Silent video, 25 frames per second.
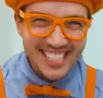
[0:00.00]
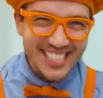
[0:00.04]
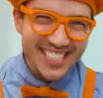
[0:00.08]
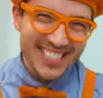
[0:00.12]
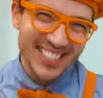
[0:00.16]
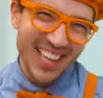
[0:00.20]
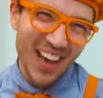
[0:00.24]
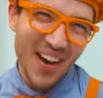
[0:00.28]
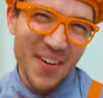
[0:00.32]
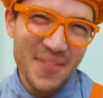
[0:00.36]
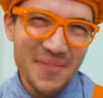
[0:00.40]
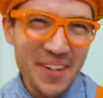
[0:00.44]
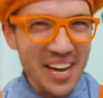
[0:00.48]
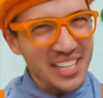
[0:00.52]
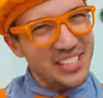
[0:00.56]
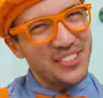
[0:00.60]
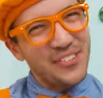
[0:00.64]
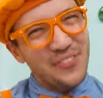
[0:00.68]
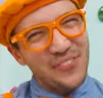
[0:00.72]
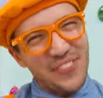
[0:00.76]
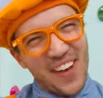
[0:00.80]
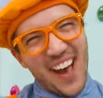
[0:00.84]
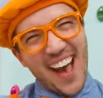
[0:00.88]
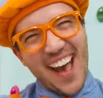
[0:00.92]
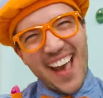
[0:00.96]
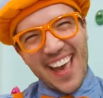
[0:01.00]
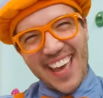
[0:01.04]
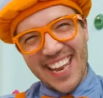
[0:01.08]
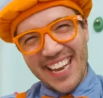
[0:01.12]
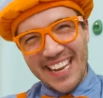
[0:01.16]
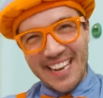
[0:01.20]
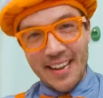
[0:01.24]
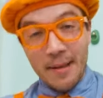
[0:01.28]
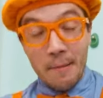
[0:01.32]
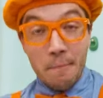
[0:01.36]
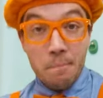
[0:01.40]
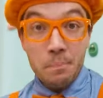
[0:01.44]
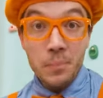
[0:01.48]
is so much
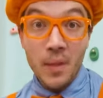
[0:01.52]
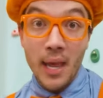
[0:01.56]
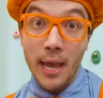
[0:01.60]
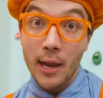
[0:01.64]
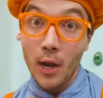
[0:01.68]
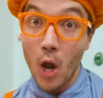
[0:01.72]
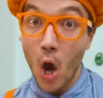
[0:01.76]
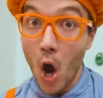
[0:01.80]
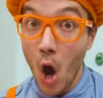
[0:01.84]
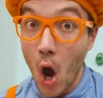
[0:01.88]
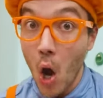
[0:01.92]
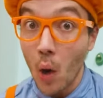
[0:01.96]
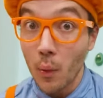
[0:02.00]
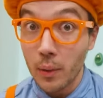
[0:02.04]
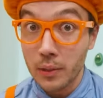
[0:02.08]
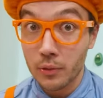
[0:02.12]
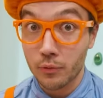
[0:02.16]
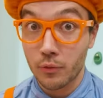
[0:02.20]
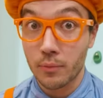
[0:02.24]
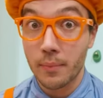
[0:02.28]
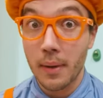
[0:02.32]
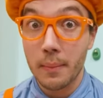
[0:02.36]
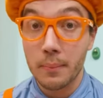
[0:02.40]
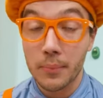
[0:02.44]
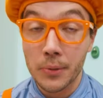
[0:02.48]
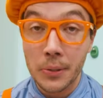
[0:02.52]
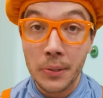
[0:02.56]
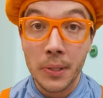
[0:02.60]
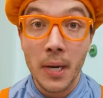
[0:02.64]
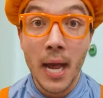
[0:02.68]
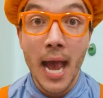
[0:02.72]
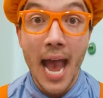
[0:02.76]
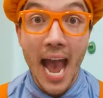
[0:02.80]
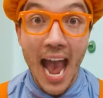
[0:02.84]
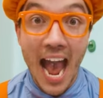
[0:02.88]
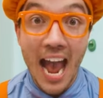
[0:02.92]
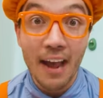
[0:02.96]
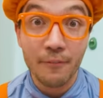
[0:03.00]
fun. And always remember,
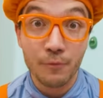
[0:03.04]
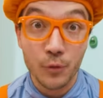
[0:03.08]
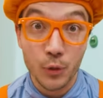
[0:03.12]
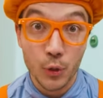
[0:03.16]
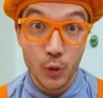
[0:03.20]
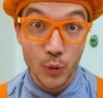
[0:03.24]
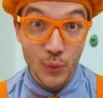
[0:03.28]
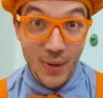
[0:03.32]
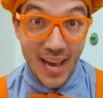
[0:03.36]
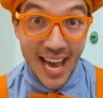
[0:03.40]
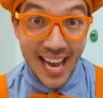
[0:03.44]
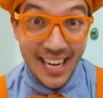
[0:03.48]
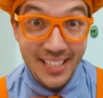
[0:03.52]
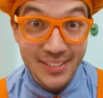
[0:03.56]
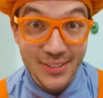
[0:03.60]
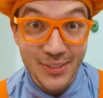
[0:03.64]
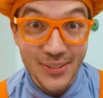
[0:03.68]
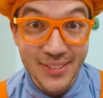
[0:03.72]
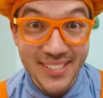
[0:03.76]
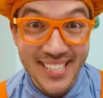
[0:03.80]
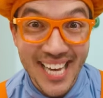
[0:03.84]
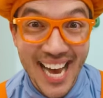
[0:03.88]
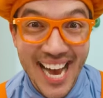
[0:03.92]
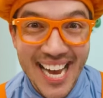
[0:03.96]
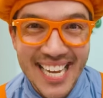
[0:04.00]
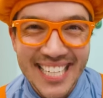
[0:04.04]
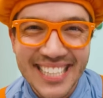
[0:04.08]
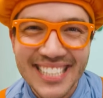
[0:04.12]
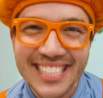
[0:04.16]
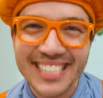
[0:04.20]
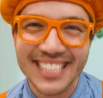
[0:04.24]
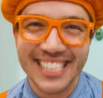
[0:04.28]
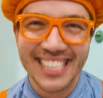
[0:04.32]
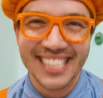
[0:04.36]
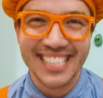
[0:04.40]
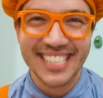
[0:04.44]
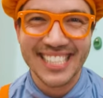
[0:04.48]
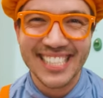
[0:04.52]
after you exercise,
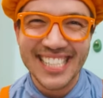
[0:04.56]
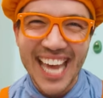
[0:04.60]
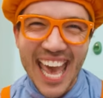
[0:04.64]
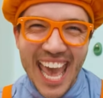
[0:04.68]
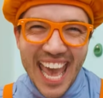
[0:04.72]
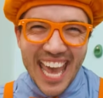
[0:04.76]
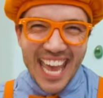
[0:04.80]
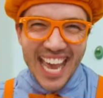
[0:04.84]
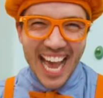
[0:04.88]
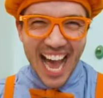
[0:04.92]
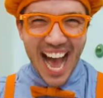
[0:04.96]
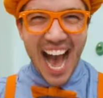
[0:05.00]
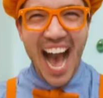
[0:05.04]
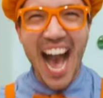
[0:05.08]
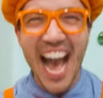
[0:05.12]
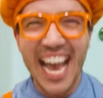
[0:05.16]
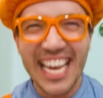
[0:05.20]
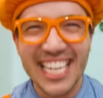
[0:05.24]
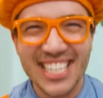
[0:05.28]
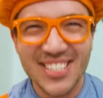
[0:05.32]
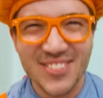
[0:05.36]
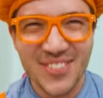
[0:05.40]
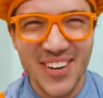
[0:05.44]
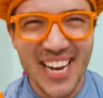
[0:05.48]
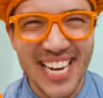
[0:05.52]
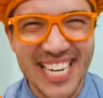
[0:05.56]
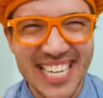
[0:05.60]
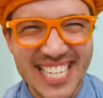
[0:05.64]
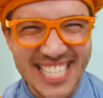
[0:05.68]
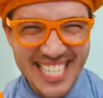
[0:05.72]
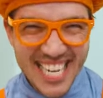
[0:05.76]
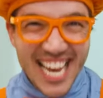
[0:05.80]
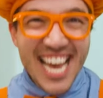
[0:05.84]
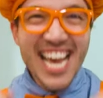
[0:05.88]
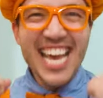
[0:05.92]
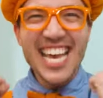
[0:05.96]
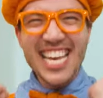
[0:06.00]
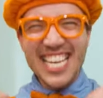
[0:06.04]
to stay
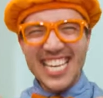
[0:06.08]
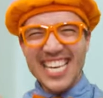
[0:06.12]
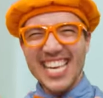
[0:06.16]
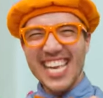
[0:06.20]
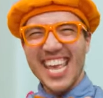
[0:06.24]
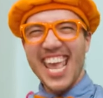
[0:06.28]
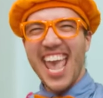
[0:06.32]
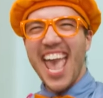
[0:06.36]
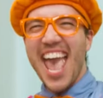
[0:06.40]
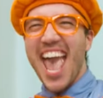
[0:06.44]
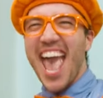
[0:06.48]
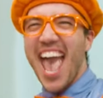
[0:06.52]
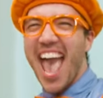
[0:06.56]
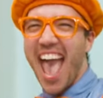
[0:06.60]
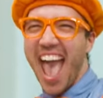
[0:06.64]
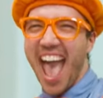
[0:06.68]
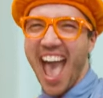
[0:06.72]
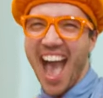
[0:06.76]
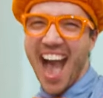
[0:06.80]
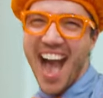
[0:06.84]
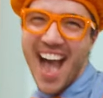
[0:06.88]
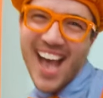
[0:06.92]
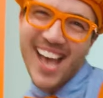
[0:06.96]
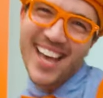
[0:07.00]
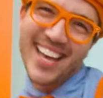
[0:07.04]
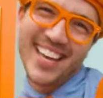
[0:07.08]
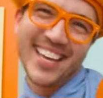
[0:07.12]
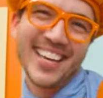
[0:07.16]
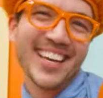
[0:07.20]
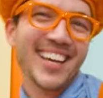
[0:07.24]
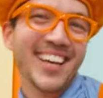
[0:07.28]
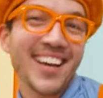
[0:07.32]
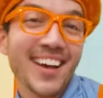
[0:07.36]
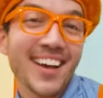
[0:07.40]
hydrated. Yeah!